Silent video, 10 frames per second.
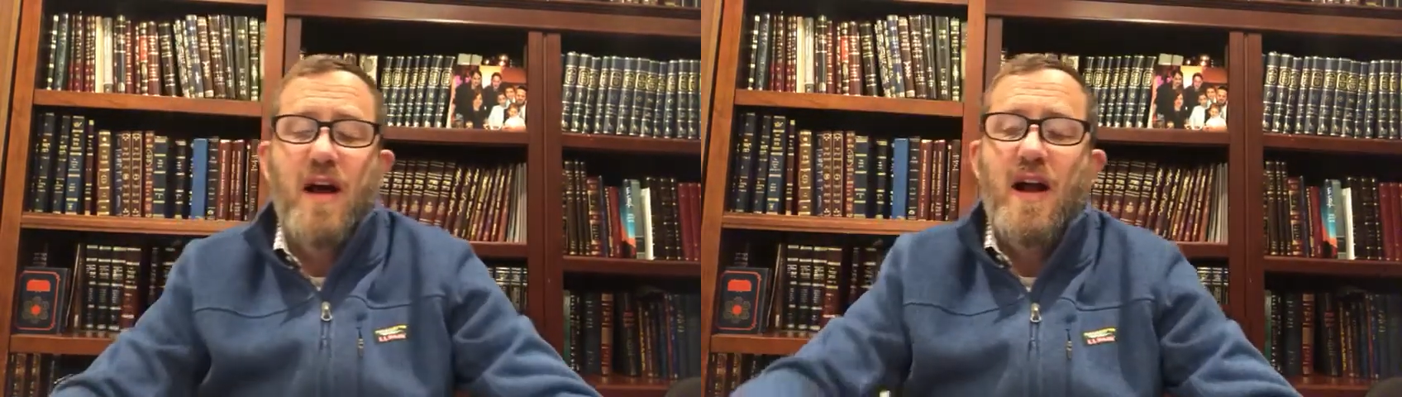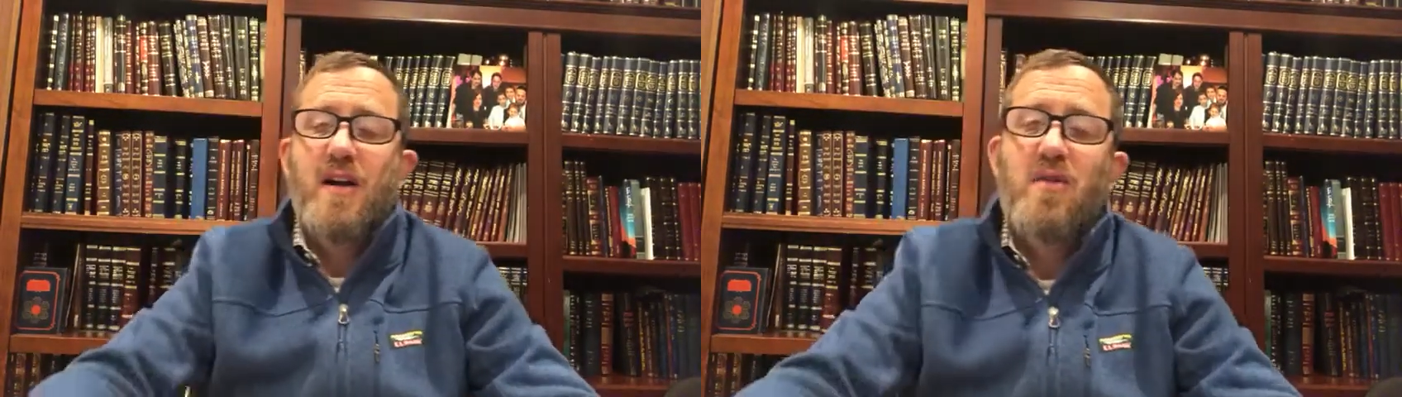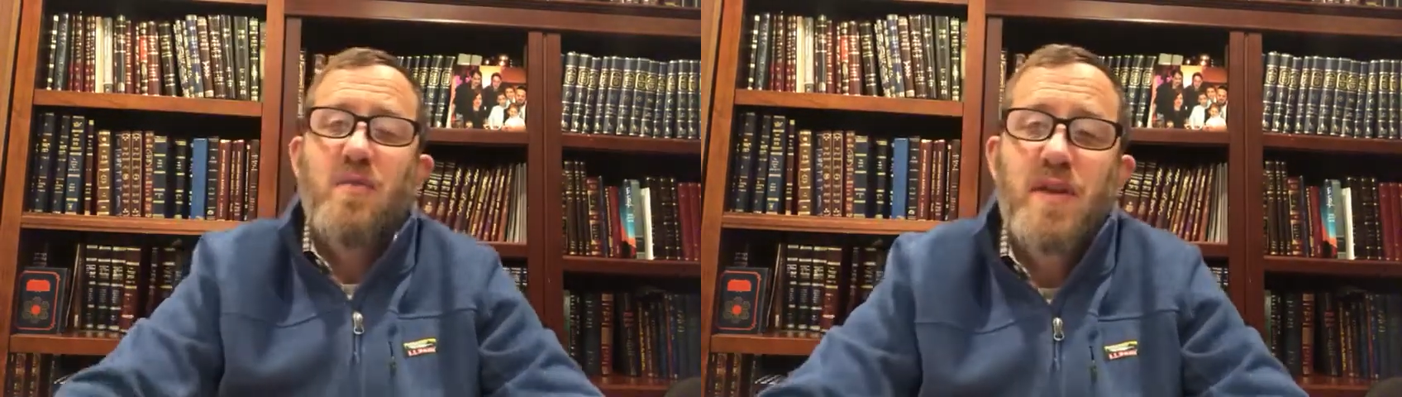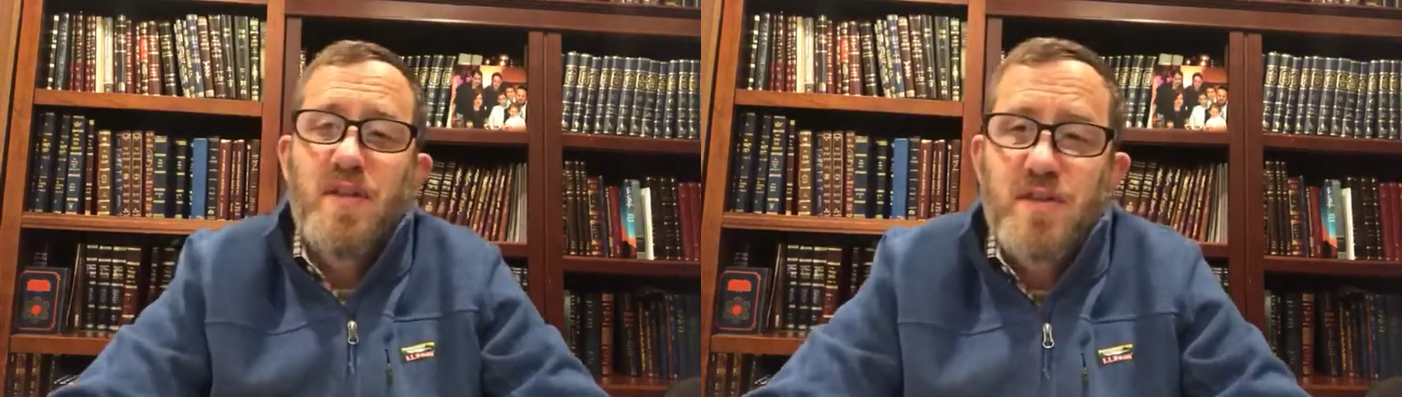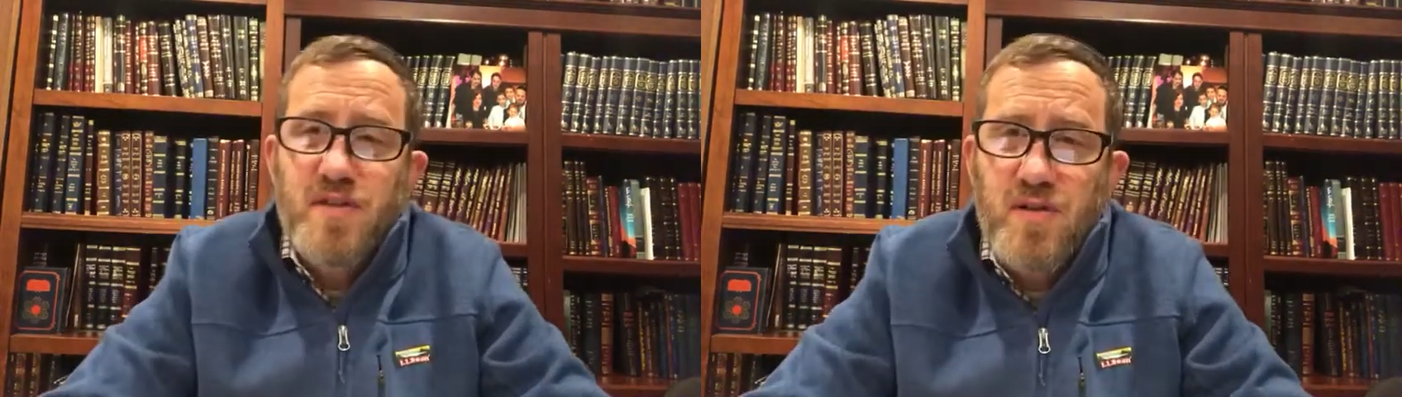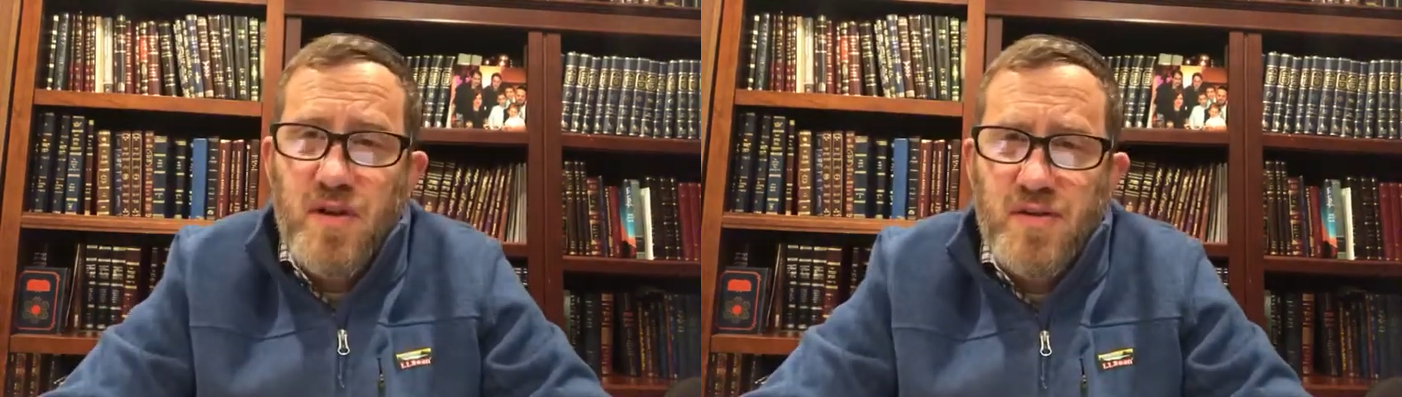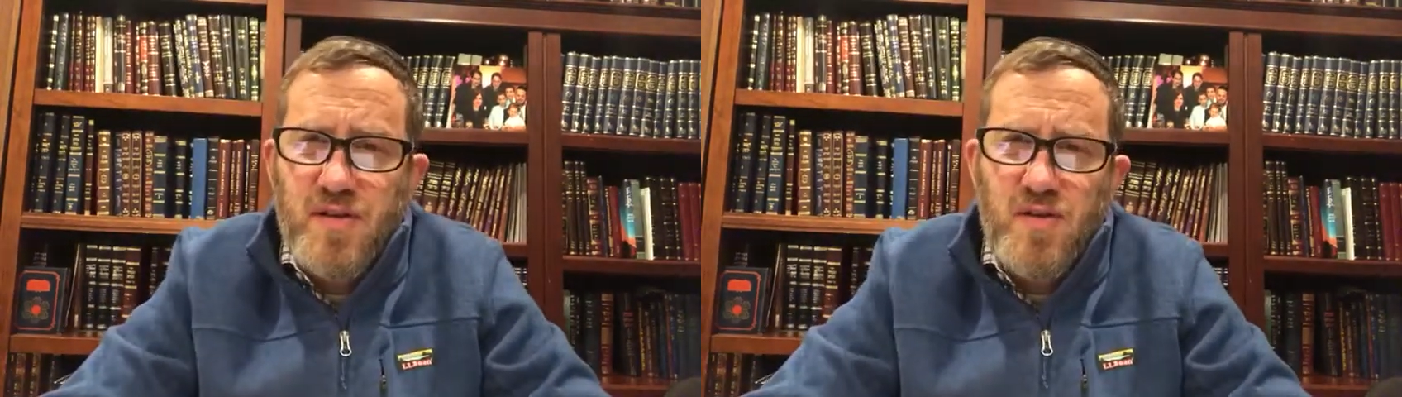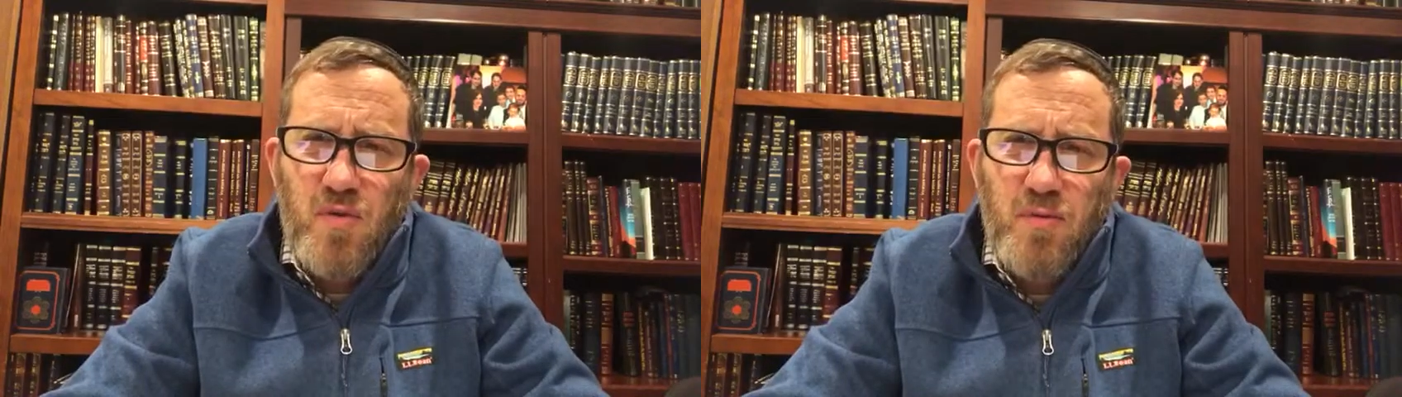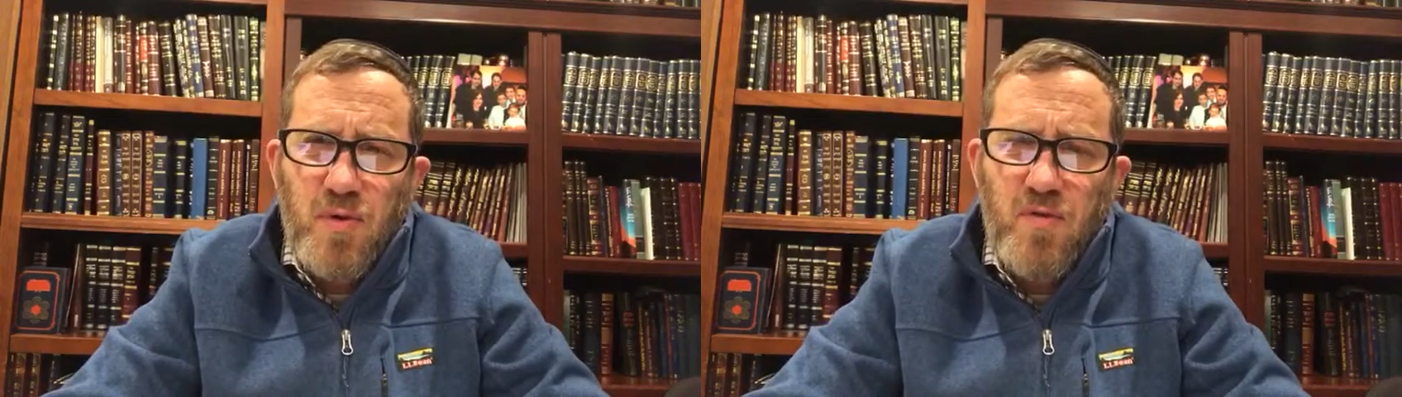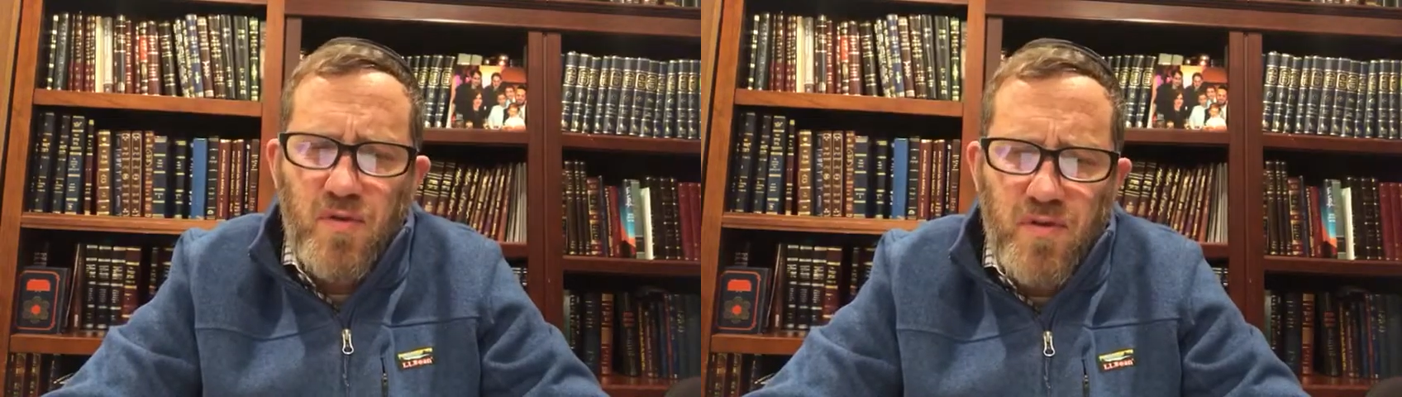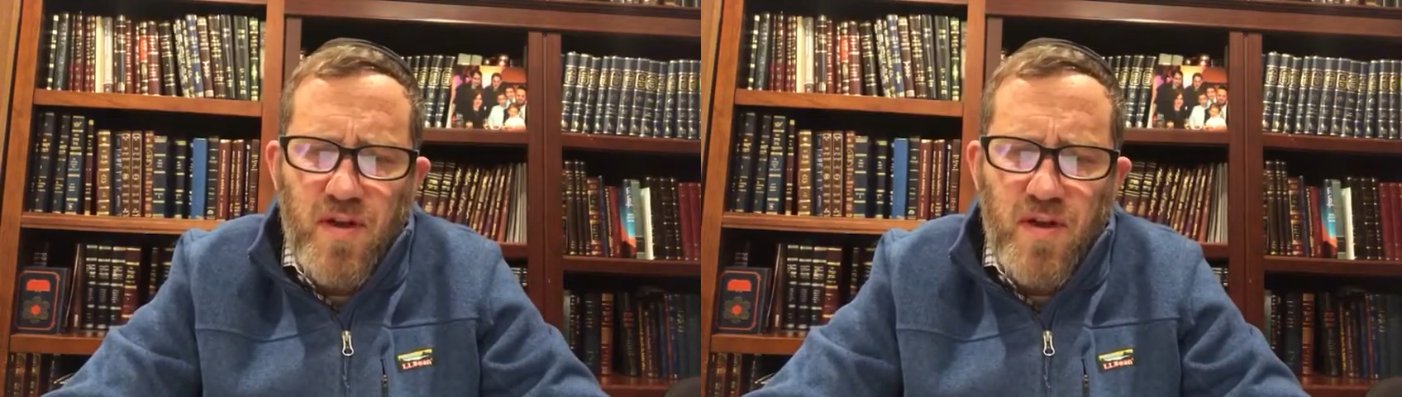I'm going to read this to you because it's so beautiful if